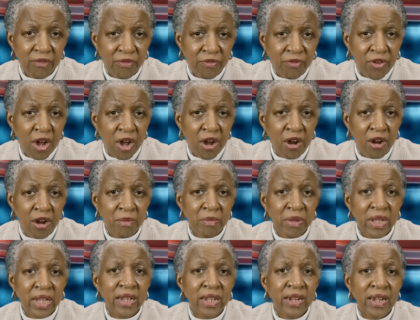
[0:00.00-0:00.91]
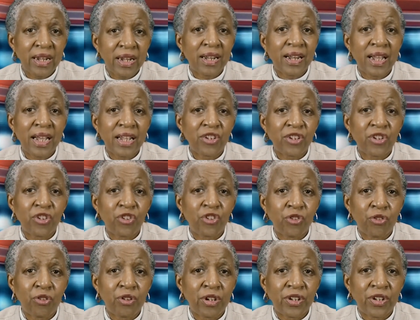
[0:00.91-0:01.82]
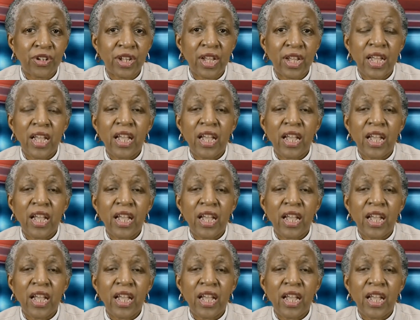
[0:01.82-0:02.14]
farm in Atlanta, Georgia.